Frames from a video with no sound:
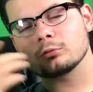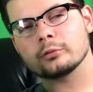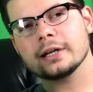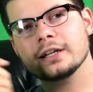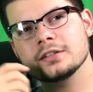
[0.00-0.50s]

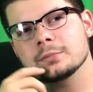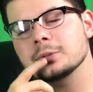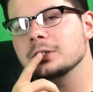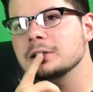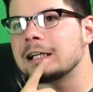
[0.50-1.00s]
Red is a
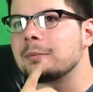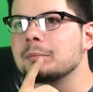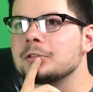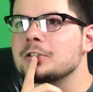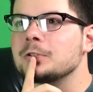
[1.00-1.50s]
pretty good
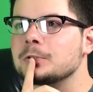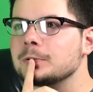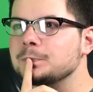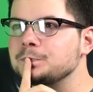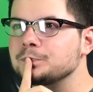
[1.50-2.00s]
album, too.